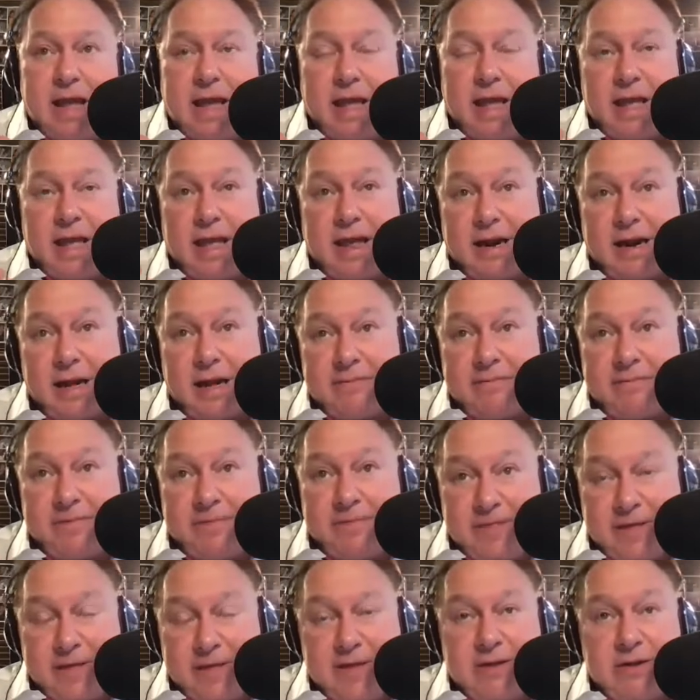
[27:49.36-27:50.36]
And I
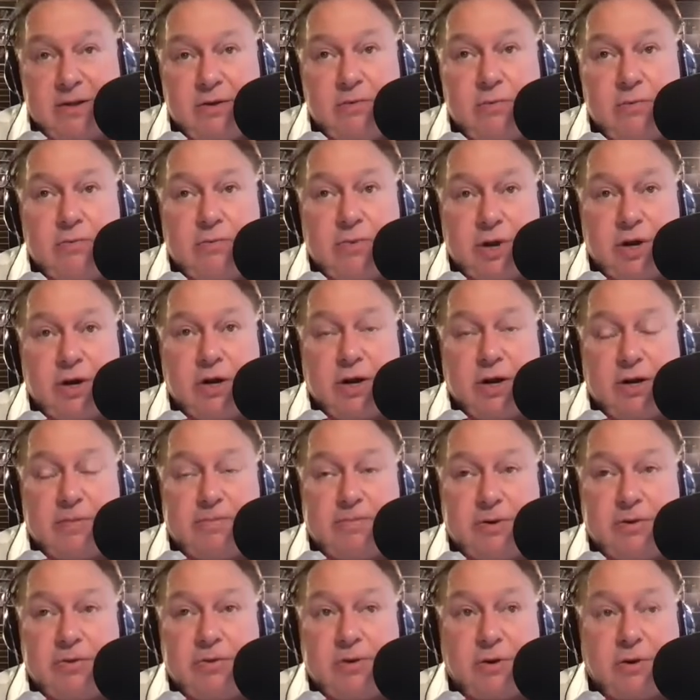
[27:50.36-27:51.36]
think they're going to
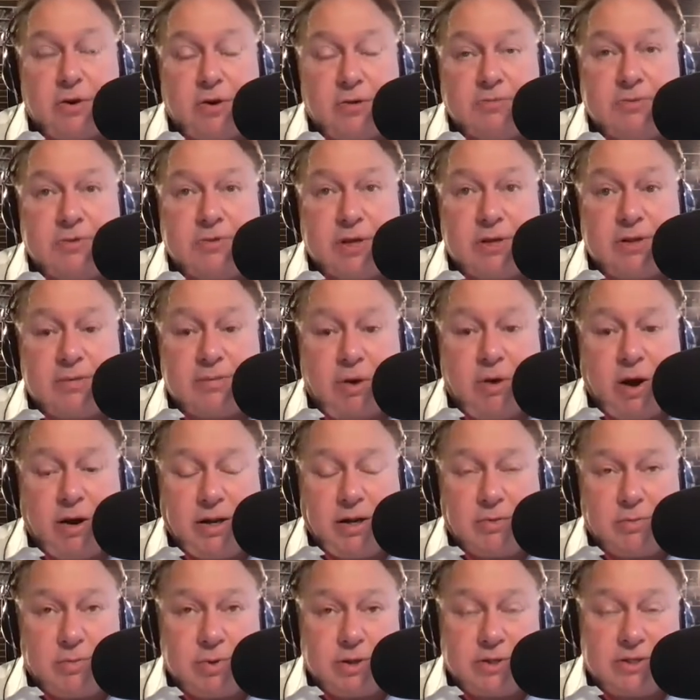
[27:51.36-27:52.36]
put their homes on the
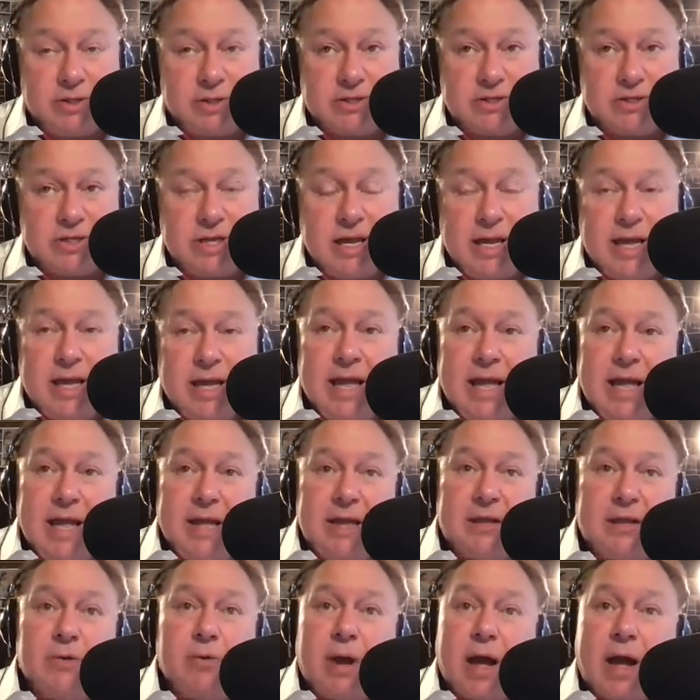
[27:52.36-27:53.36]
market with us.
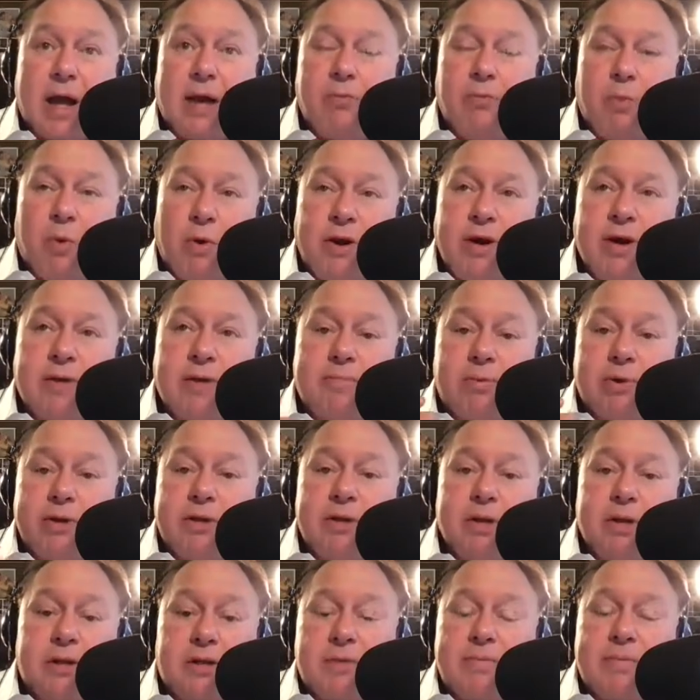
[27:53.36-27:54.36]
So I wanted to bring
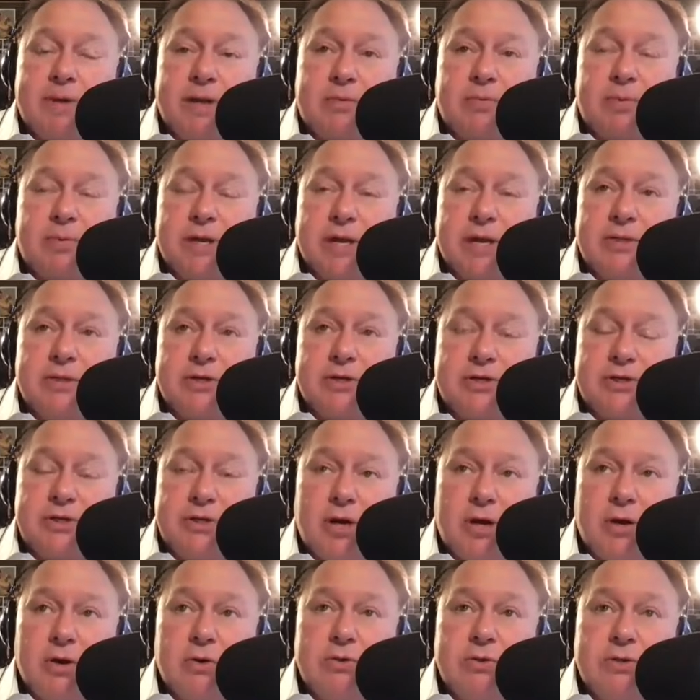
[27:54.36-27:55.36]
this up as we end this
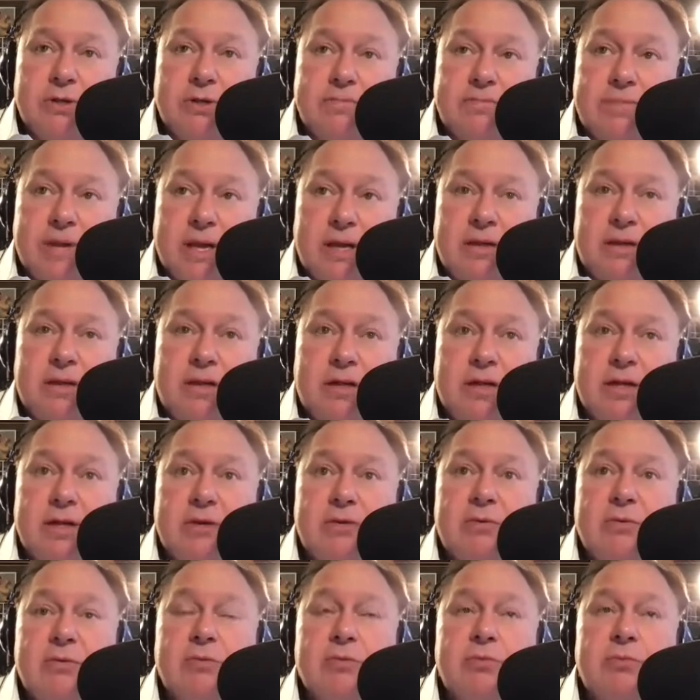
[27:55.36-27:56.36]
show to
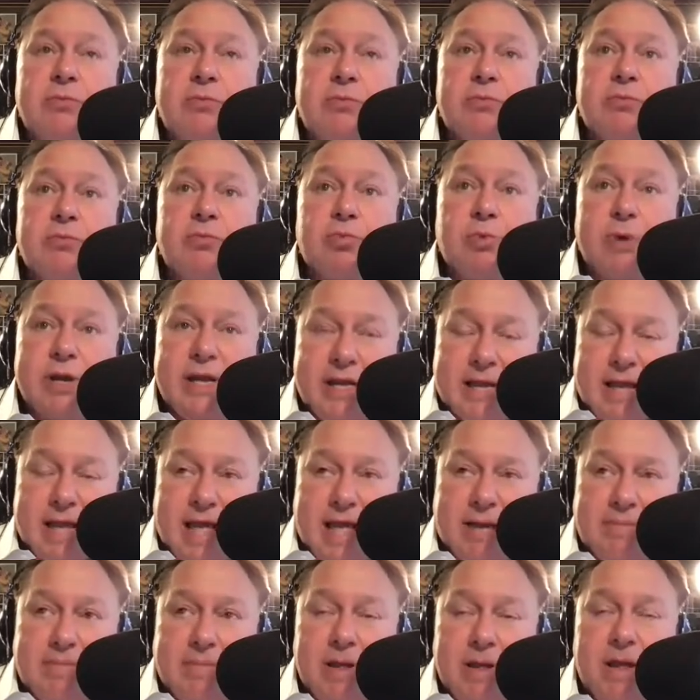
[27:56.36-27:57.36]
basically
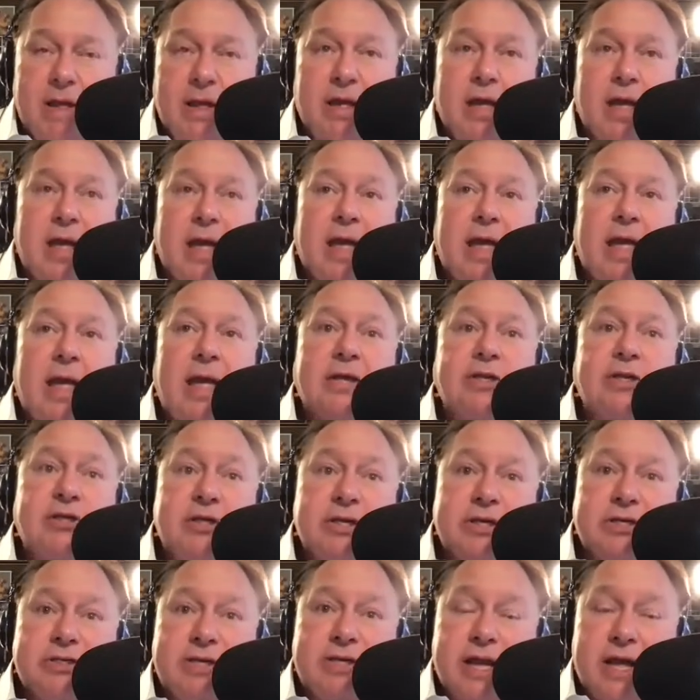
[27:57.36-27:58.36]
recap and
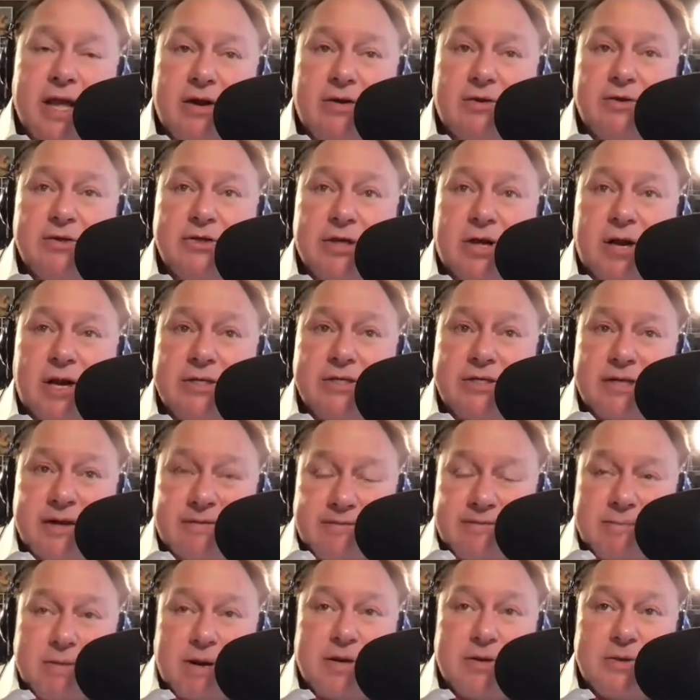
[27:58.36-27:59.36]
just energize
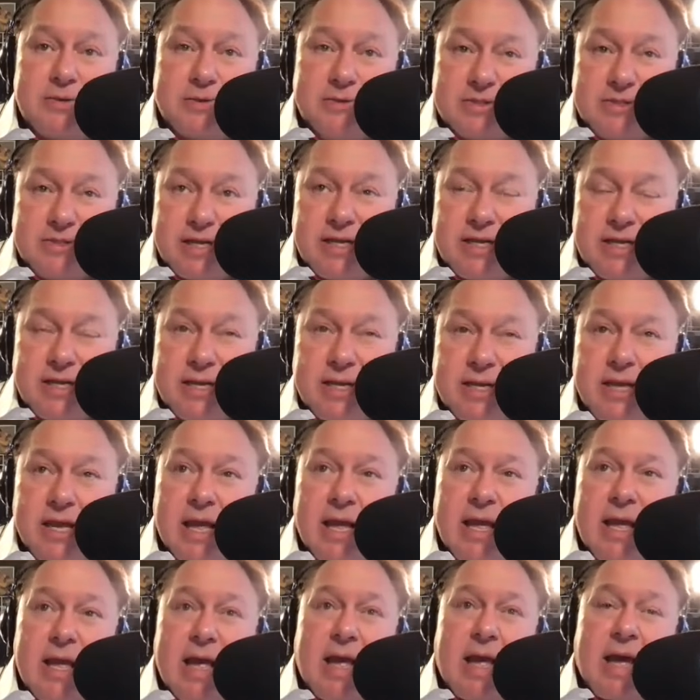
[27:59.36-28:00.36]
everybody who's thinking,
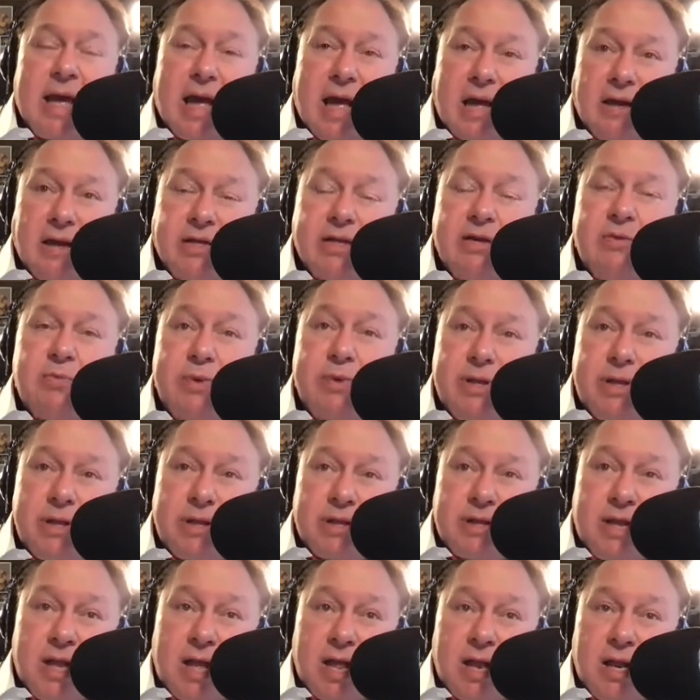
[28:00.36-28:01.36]
how can we
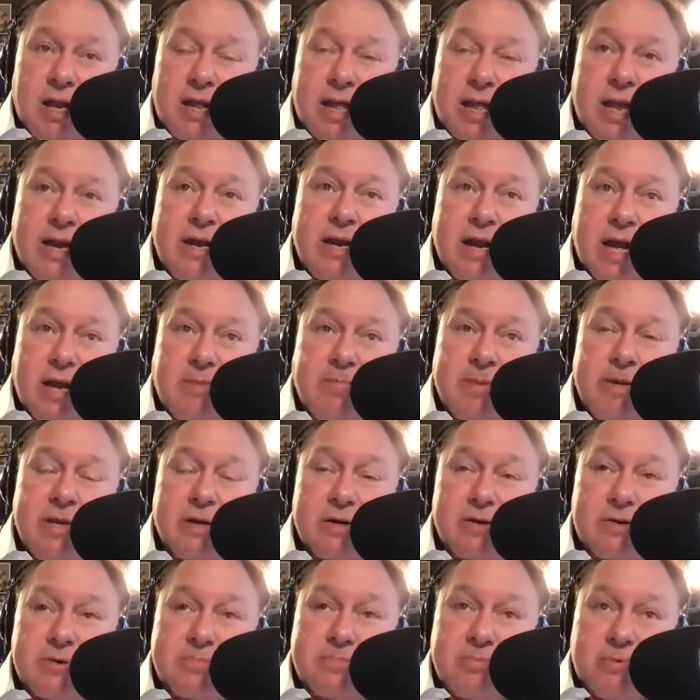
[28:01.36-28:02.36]
sell and not be
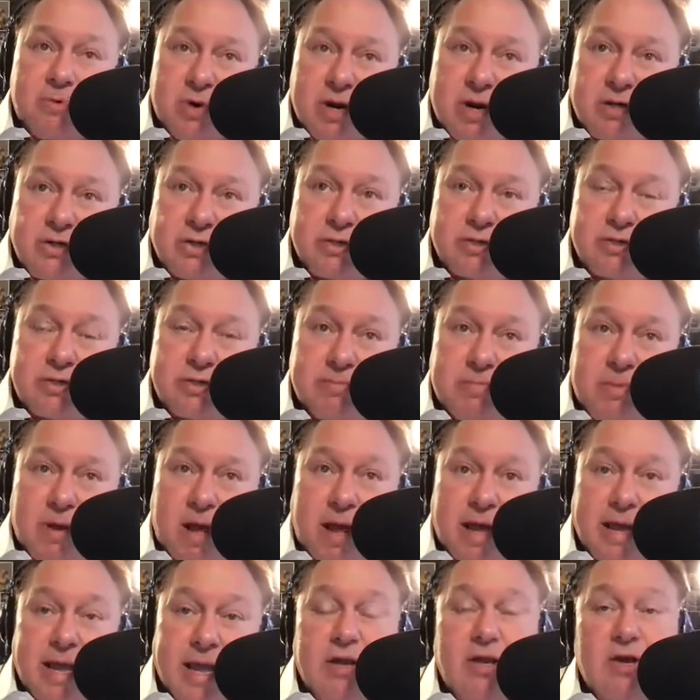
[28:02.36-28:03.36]
under pressure to
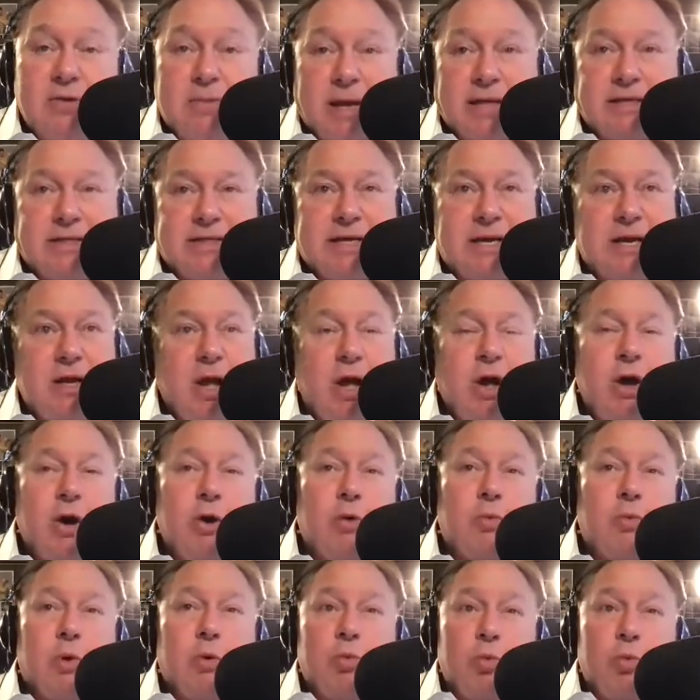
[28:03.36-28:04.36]
buy? And you might say, well,